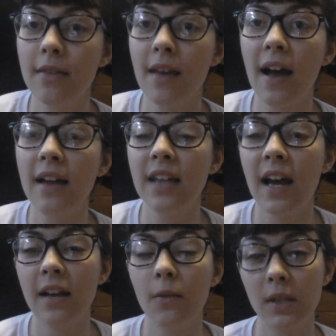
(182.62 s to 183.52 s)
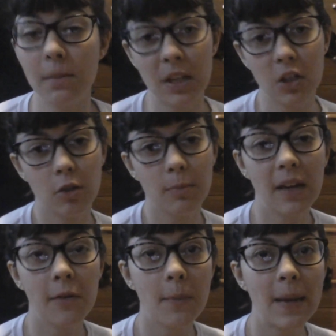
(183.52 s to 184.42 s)
that was a bit too
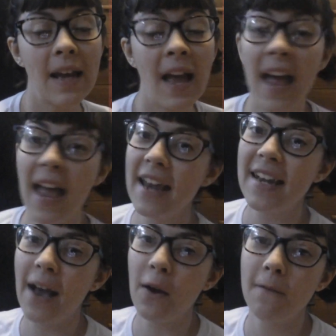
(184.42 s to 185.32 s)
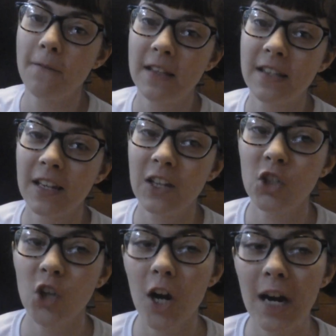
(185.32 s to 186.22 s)
big for me, and now it fits like a
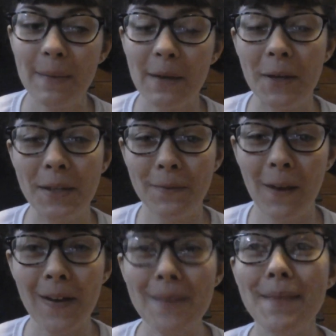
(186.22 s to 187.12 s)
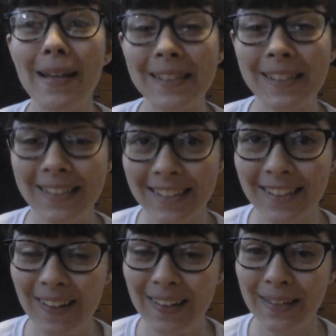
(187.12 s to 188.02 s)
charm. It was very messily
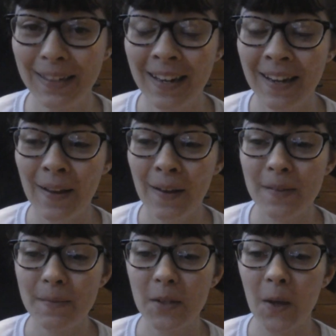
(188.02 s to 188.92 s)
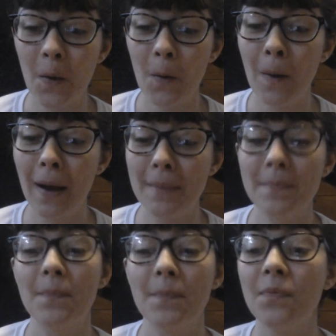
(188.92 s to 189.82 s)
done, so
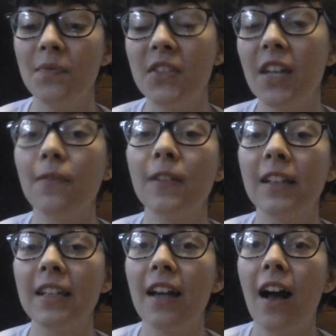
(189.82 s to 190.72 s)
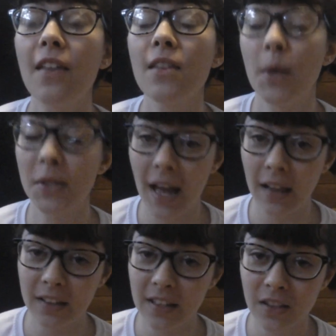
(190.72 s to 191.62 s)
I'm definitely not the most
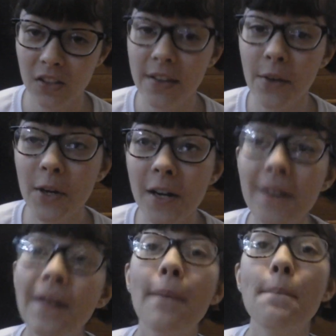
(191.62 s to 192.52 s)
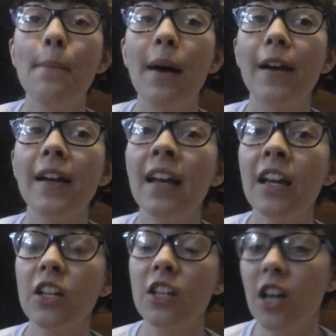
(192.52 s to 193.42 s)
elegant sewer, but
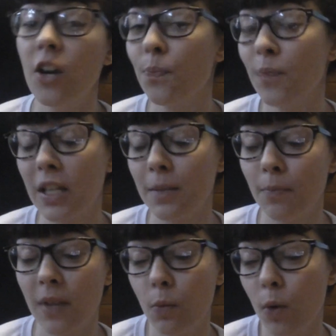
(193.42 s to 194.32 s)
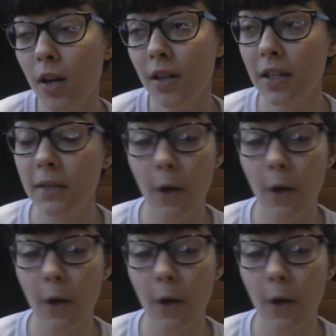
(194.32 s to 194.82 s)
it works, it's